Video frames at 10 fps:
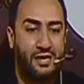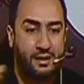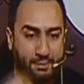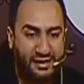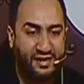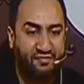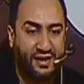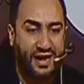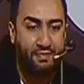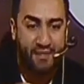
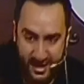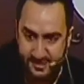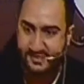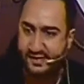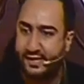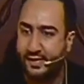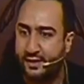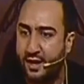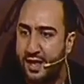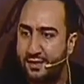believing in the
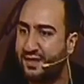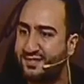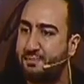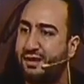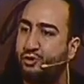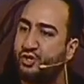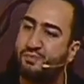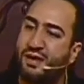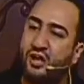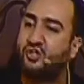unseen, doesn't mean you
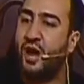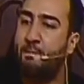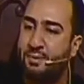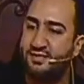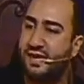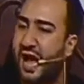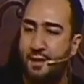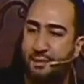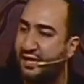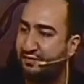just make a jump and say,
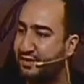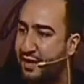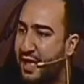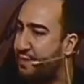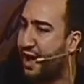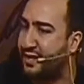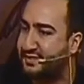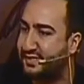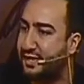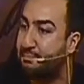I believe in the
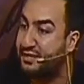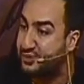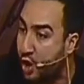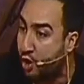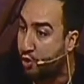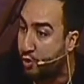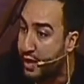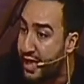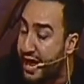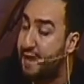unseen. It means no.
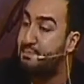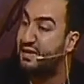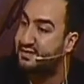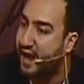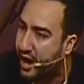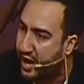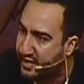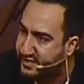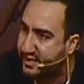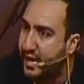It means
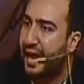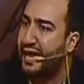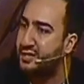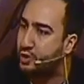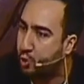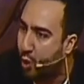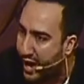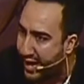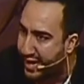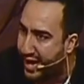ask,
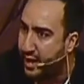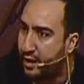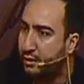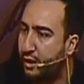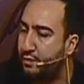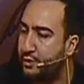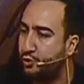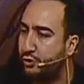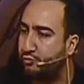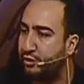inquire, and then
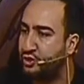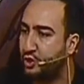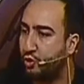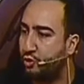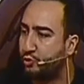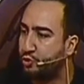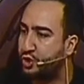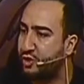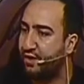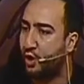you'll reach a
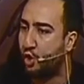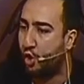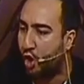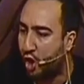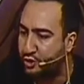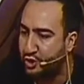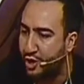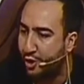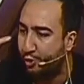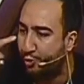conclusion of a Lord
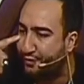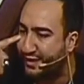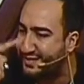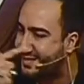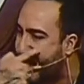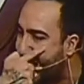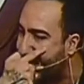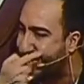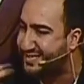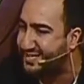who these
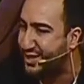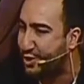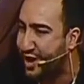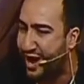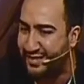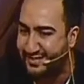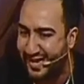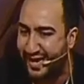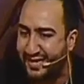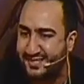eyes, as the Quran
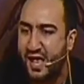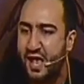says,